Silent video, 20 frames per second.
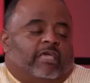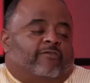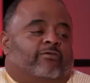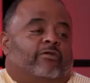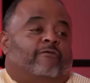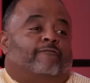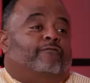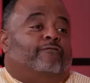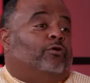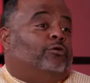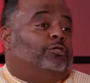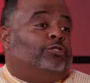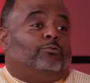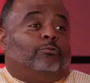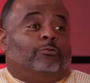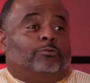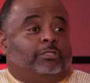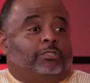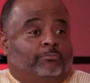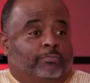Given a
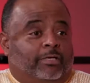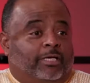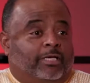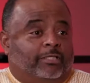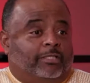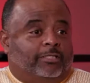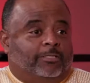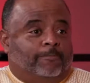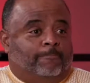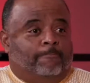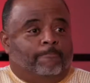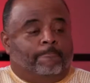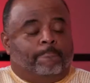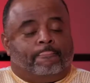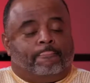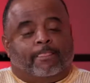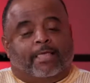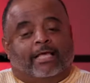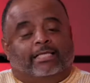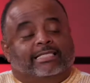virtual speech,
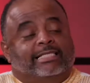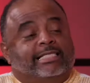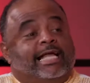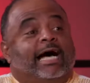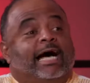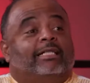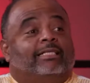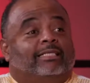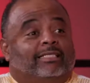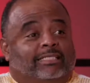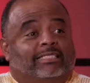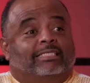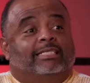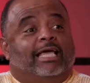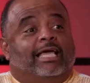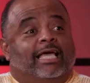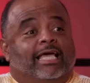it's not the